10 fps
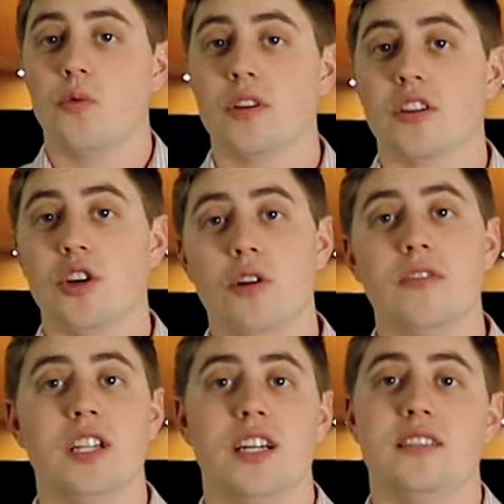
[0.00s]
With
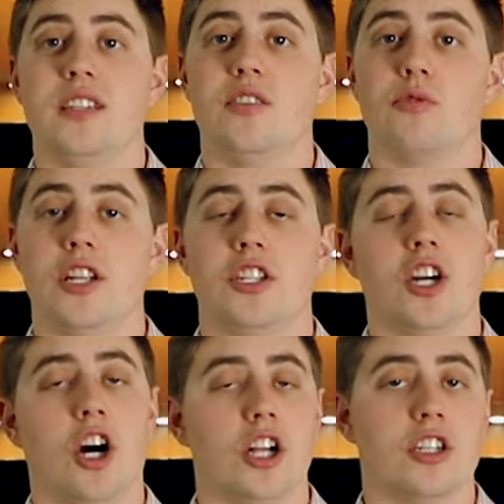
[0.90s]
COVID-19 raging
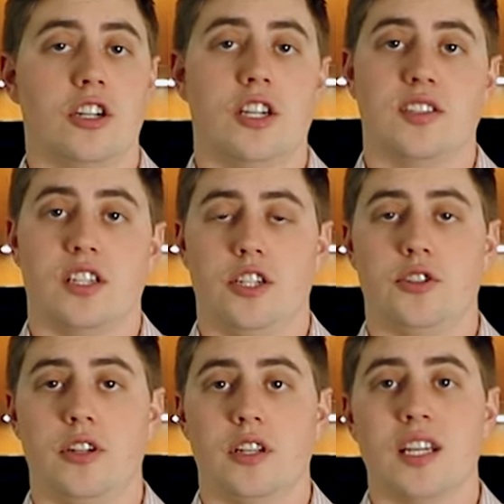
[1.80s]
all across the
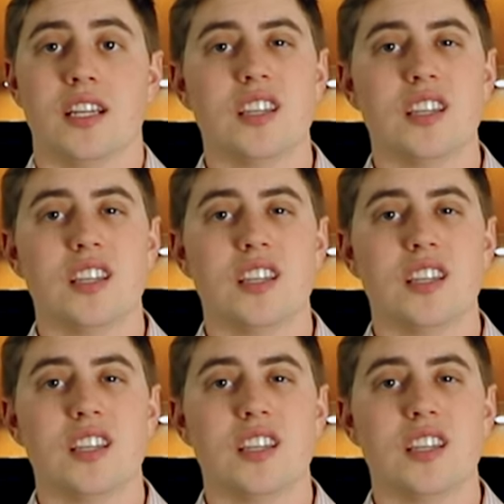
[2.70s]
country,